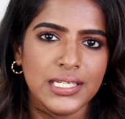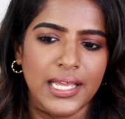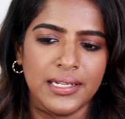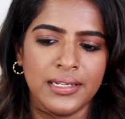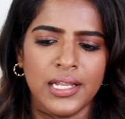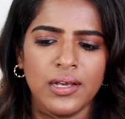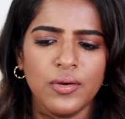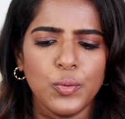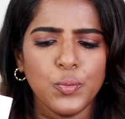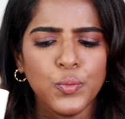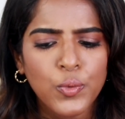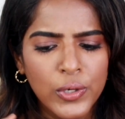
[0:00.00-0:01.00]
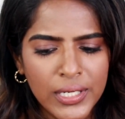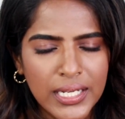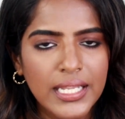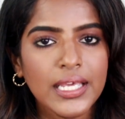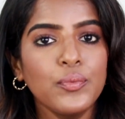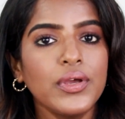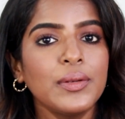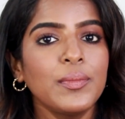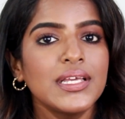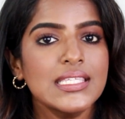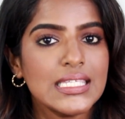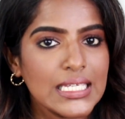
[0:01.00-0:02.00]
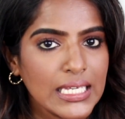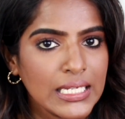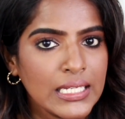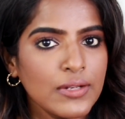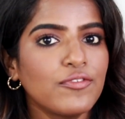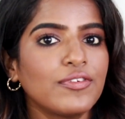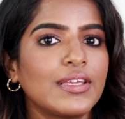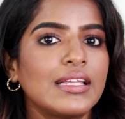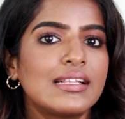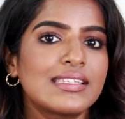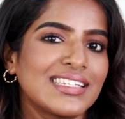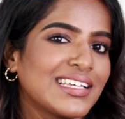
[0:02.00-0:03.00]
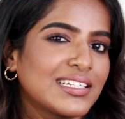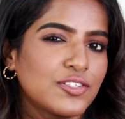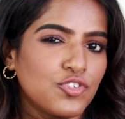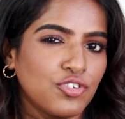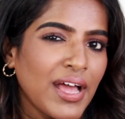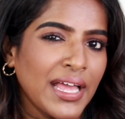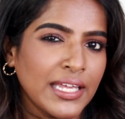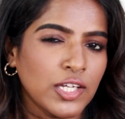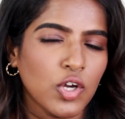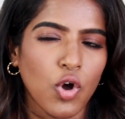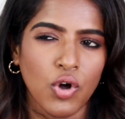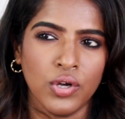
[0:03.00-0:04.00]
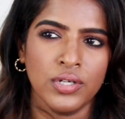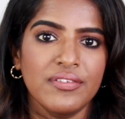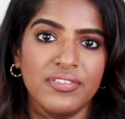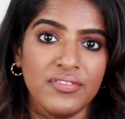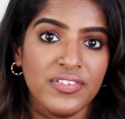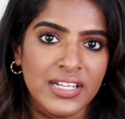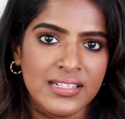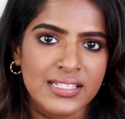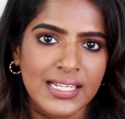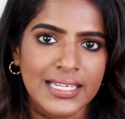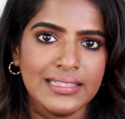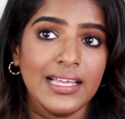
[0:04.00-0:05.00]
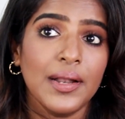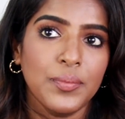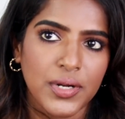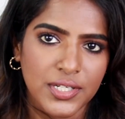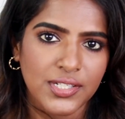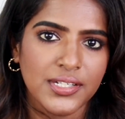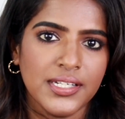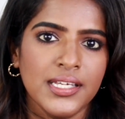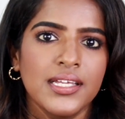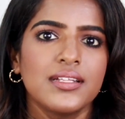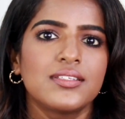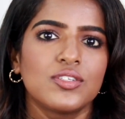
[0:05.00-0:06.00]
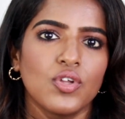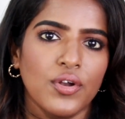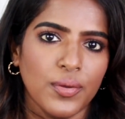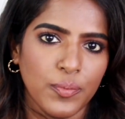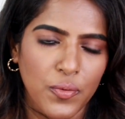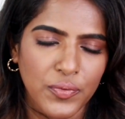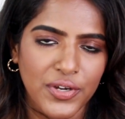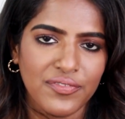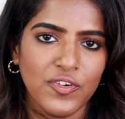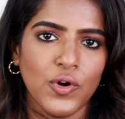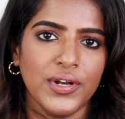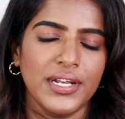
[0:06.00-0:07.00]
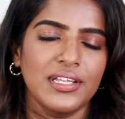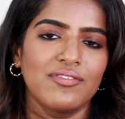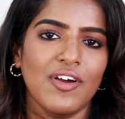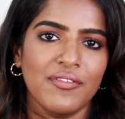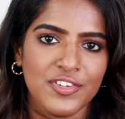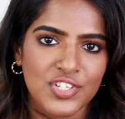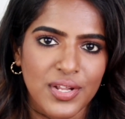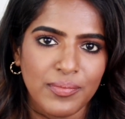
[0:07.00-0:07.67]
and only when my skin feels like dry or if it feels like that particular day it's not appropriate for any foundation